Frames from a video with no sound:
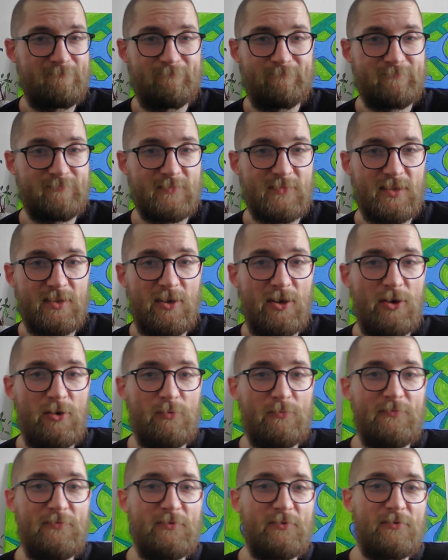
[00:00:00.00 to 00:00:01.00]
no.
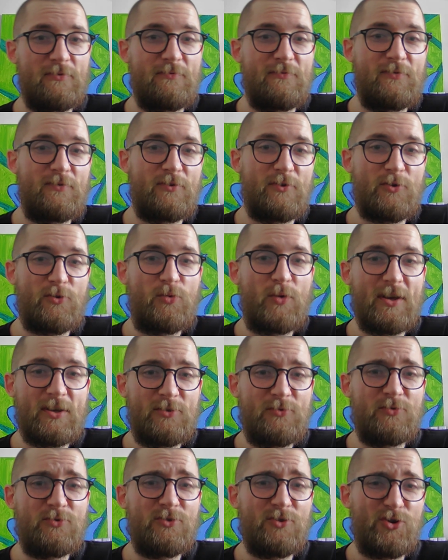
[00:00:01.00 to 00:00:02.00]
For quick
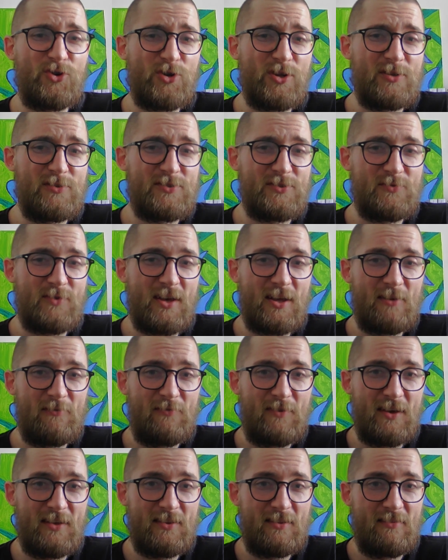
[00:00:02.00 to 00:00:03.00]
tutorials, you gotta
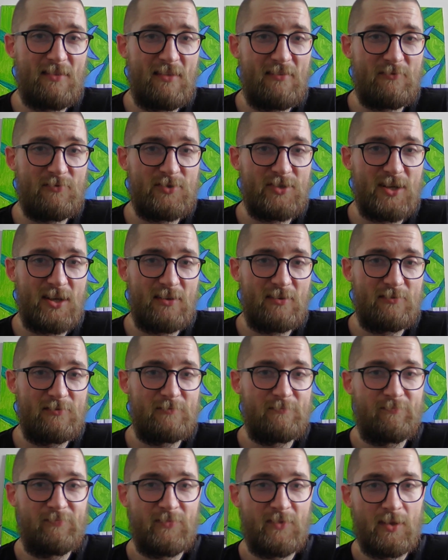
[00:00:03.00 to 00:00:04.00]
find another
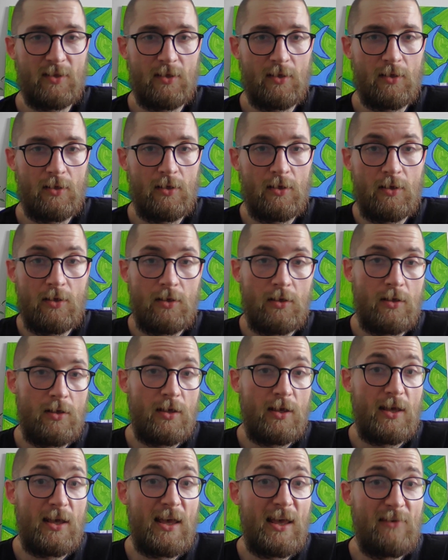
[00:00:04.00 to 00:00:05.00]
channel.
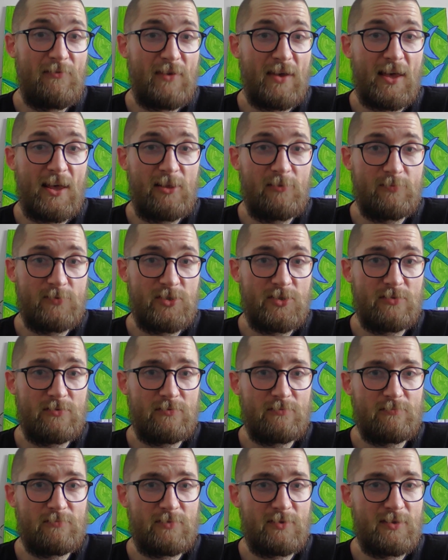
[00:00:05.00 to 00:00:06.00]
If I helped
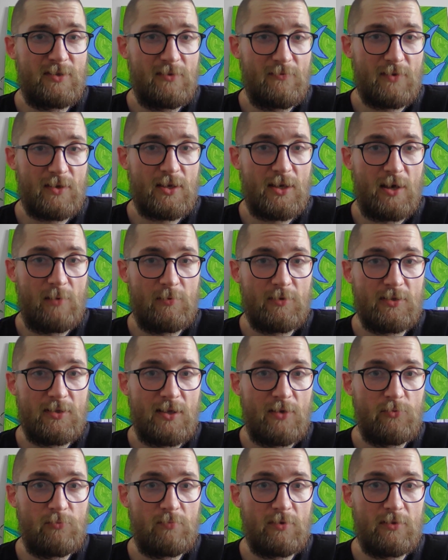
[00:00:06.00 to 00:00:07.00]
you, leave a comment
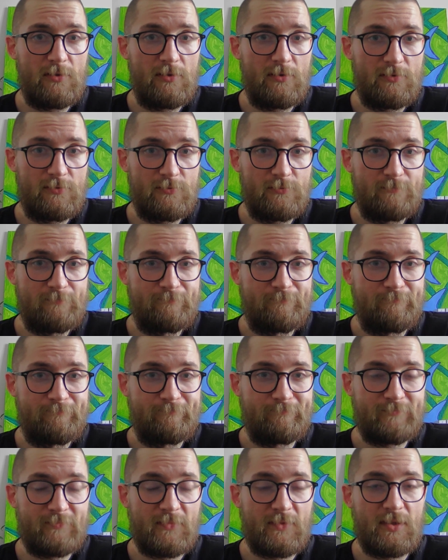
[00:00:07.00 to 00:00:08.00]
down below,
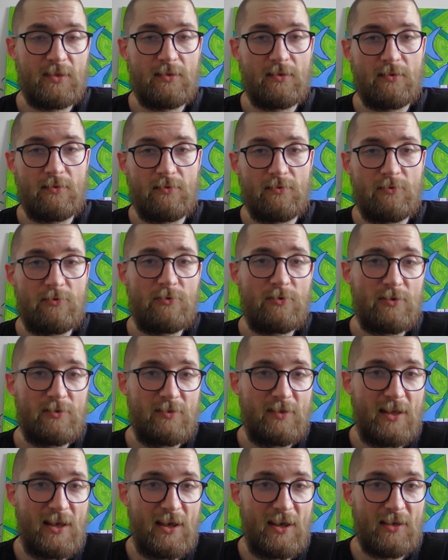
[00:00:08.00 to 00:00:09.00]
or
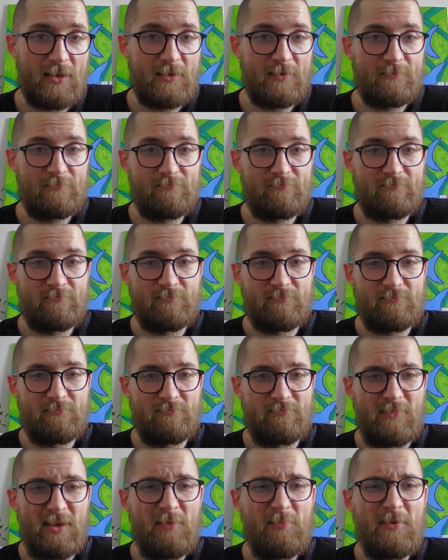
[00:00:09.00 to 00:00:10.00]
like.
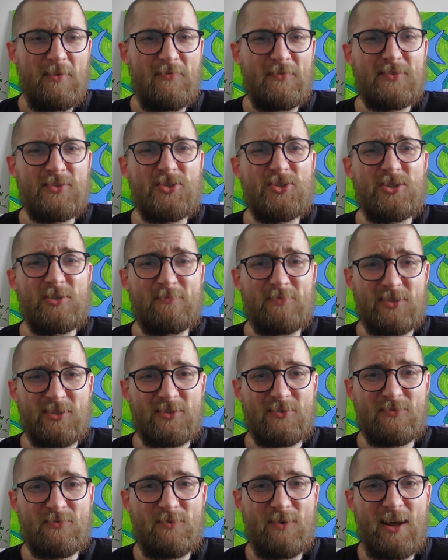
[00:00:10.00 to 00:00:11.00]
Maybe even
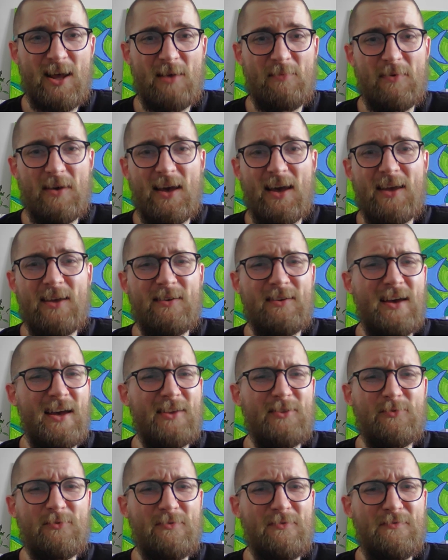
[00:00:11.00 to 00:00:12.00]
subscribe. I
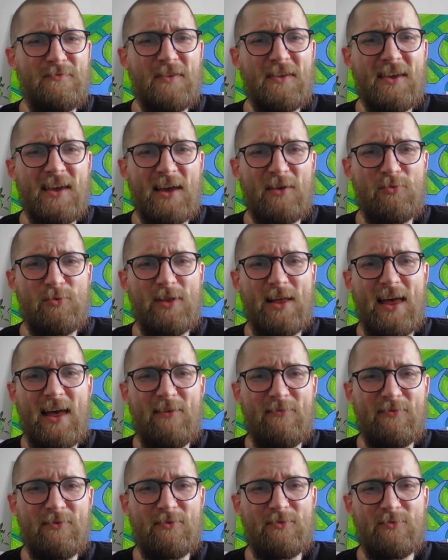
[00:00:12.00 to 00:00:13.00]
don't think I will
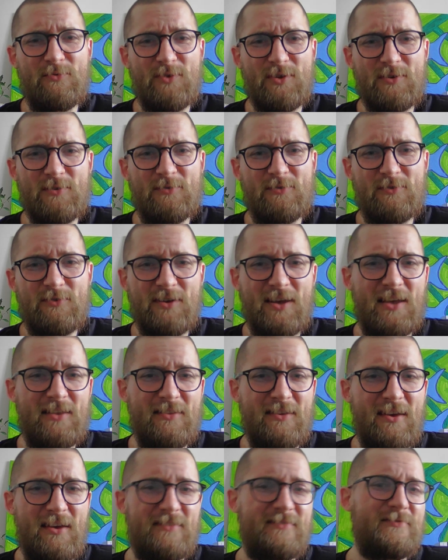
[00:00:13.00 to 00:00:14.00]
ever record
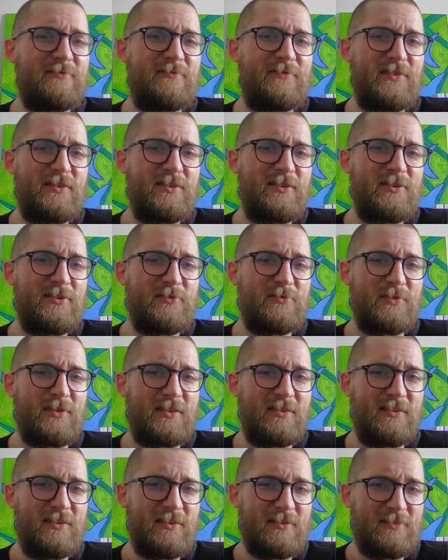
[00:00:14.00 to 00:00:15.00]
any other video
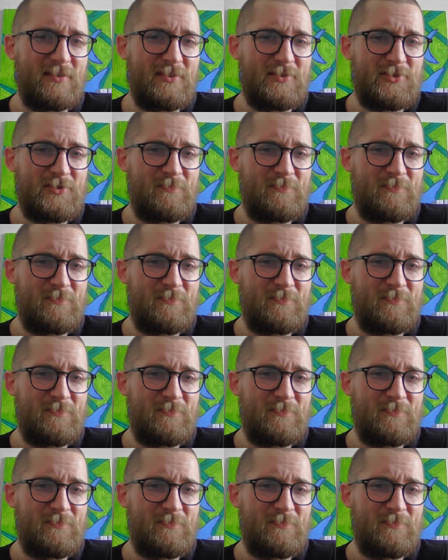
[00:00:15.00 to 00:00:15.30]
in English.